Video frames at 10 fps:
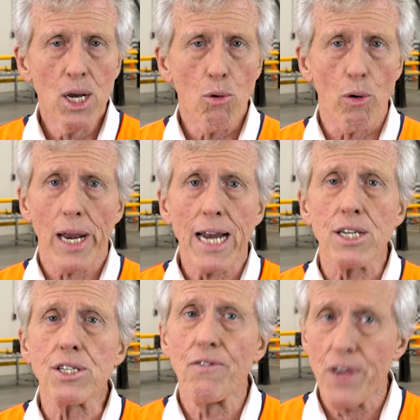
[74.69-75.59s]
were
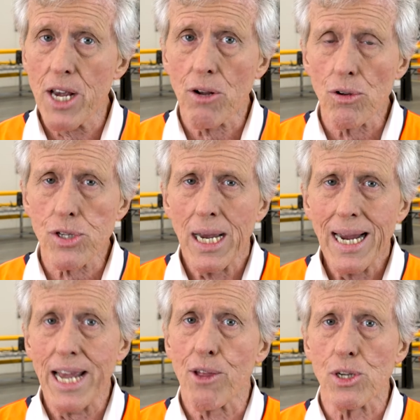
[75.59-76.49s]
related to vehicles,
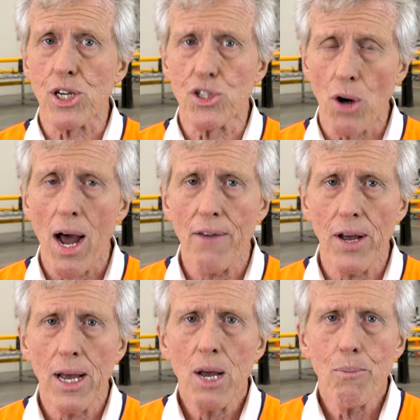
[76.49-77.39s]
either as a
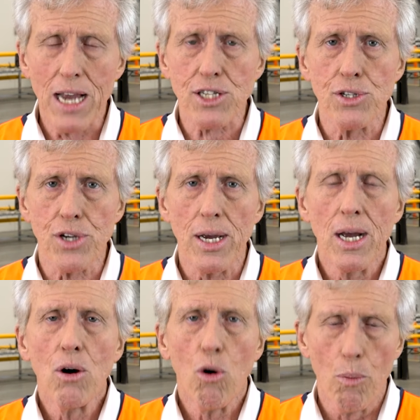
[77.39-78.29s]
driver, passenger,
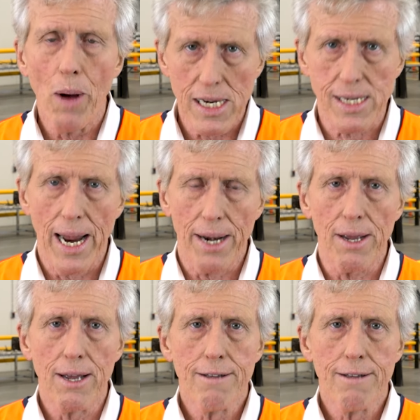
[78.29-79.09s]
or bystander.